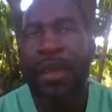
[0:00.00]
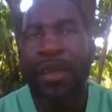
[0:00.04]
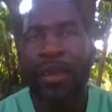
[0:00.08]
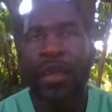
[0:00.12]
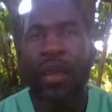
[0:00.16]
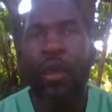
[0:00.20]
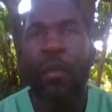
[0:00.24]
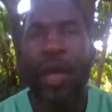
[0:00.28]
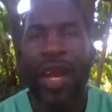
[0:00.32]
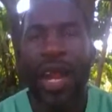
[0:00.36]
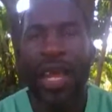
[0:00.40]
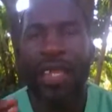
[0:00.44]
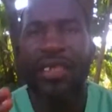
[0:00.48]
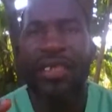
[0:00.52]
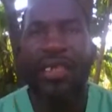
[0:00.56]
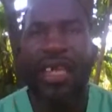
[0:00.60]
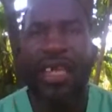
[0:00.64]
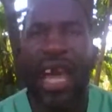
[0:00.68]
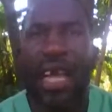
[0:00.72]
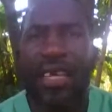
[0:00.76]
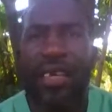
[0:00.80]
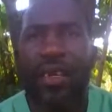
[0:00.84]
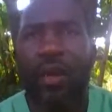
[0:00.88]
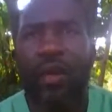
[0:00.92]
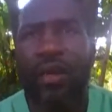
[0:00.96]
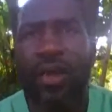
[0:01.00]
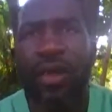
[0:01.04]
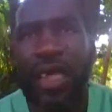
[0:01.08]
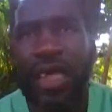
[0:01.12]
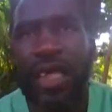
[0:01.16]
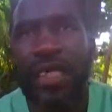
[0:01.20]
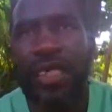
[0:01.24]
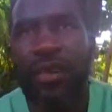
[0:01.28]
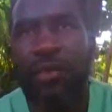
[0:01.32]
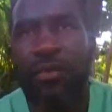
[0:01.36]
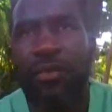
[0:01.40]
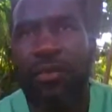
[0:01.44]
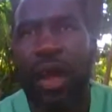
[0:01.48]
You know, when I started out
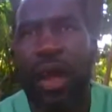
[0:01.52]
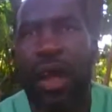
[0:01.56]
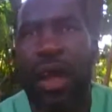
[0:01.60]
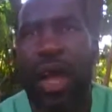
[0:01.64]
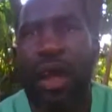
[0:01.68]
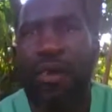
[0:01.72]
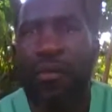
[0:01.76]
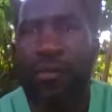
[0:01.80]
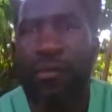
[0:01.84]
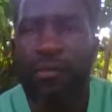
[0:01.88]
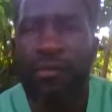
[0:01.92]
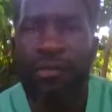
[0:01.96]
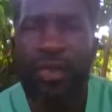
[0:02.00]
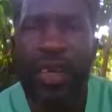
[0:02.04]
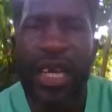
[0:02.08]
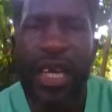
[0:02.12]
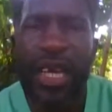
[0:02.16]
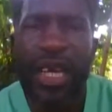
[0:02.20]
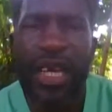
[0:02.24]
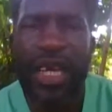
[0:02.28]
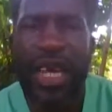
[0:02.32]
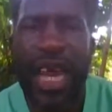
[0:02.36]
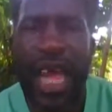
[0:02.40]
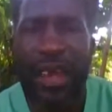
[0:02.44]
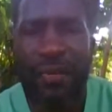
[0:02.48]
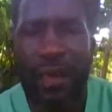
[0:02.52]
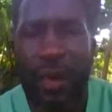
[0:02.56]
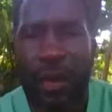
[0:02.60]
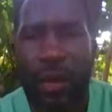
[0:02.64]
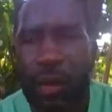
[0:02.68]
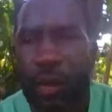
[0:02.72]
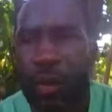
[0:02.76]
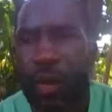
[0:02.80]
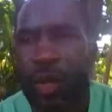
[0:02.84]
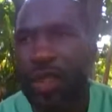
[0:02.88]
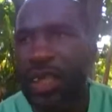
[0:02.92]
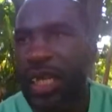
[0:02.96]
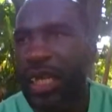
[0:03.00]
eating raw, I really didn't have a
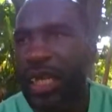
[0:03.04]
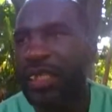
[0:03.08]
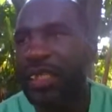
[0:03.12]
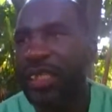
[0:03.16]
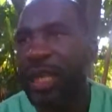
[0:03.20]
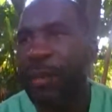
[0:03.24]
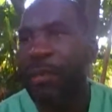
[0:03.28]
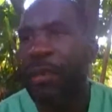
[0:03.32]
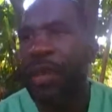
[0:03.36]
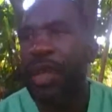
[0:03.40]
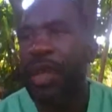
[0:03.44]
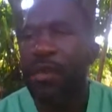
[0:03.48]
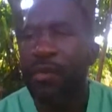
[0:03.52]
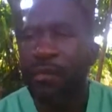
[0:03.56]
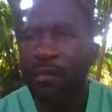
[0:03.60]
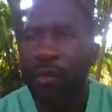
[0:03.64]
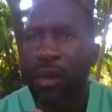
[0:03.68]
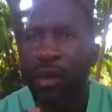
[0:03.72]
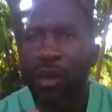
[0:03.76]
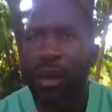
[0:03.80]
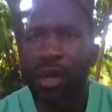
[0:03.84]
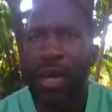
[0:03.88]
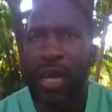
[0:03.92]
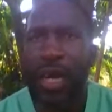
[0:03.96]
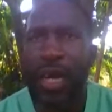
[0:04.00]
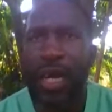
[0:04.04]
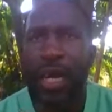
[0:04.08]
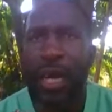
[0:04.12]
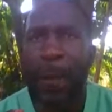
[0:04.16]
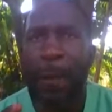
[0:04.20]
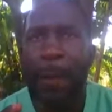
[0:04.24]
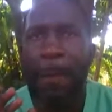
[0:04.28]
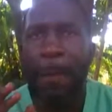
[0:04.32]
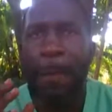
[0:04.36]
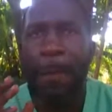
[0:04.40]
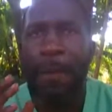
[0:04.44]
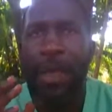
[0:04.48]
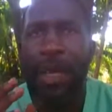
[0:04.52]
coach except for
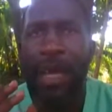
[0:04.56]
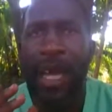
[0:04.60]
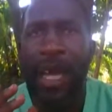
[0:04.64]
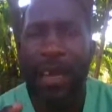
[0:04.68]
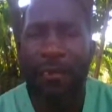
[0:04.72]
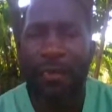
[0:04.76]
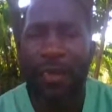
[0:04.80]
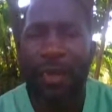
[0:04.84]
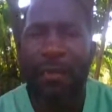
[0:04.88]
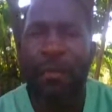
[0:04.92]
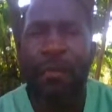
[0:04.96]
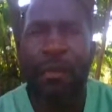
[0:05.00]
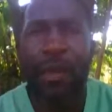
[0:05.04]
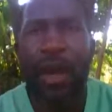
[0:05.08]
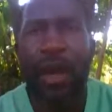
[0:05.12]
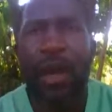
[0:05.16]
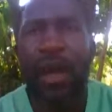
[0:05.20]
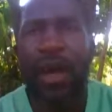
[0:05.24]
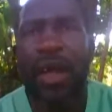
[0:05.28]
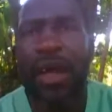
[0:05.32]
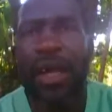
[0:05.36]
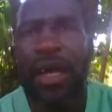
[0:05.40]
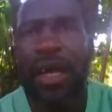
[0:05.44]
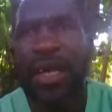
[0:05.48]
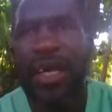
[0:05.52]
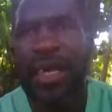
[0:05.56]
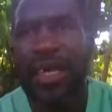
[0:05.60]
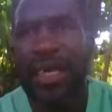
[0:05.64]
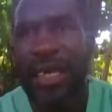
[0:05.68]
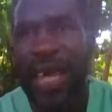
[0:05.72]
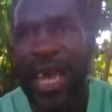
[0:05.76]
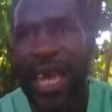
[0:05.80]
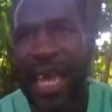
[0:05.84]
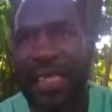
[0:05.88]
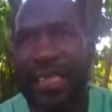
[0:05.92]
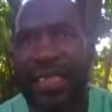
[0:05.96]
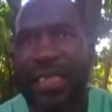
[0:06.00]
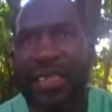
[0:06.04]
having Paul
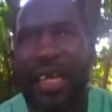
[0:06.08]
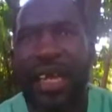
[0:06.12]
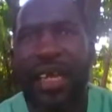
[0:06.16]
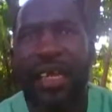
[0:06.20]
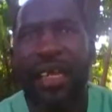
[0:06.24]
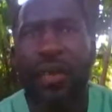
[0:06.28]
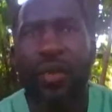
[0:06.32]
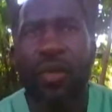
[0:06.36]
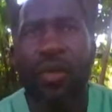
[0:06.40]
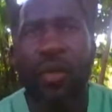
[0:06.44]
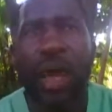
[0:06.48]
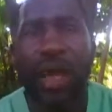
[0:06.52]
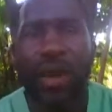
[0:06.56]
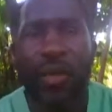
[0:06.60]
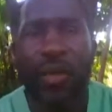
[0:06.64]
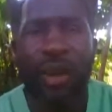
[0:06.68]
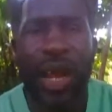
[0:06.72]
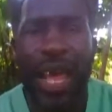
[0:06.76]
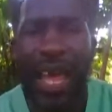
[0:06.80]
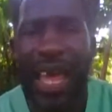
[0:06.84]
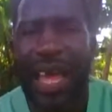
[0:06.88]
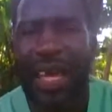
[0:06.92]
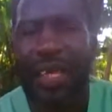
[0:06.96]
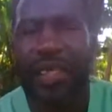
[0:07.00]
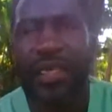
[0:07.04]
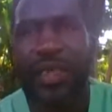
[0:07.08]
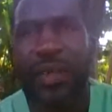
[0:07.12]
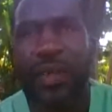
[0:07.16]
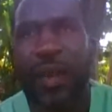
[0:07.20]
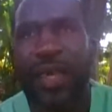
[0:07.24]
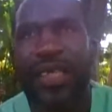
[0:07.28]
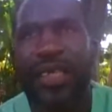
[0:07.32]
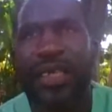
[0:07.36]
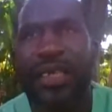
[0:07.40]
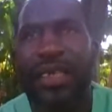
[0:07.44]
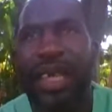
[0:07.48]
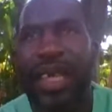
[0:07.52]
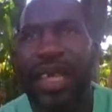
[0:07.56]
Nyson, who I could ask
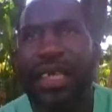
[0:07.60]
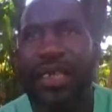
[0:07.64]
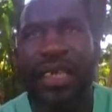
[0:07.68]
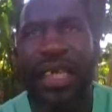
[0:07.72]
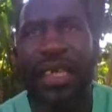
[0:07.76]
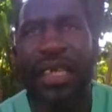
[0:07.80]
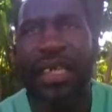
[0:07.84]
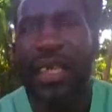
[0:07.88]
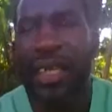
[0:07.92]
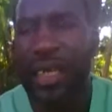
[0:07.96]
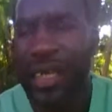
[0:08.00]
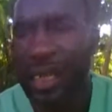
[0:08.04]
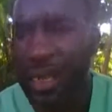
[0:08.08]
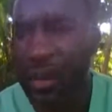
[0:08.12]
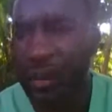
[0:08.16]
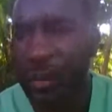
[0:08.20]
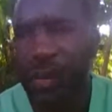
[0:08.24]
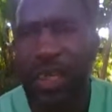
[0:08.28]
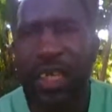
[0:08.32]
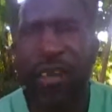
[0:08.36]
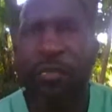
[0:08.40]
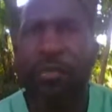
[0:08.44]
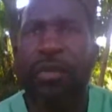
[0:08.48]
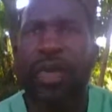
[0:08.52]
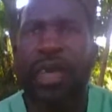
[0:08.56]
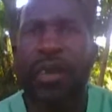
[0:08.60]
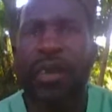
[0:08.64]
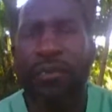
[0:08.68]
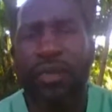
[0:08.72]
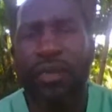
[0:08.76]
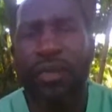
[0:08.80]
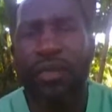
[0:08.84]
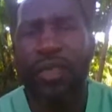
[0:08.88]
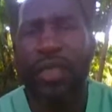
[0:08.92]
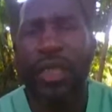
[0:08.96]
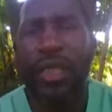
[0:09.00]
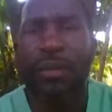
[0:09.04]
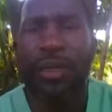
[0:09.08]
questions and he would give me a
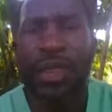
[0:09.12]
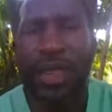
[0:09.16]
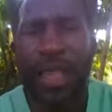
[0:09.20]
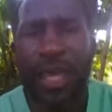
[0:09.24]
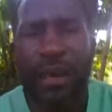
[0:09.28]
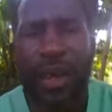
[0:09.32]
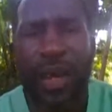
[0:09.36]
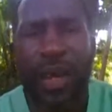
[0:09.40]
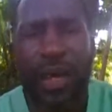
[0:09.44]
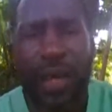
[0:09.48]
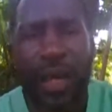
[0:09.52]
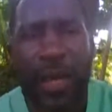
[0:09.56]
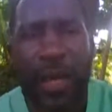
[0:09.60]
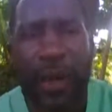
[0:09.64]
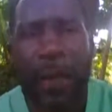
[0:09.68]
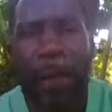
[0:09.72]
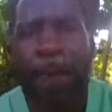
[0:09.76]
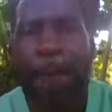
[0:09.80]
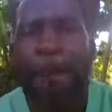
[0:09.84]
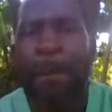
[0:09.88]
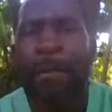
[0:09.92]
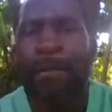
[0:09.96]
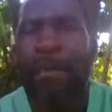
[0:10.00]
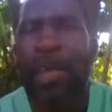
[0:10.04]
few tips here and there.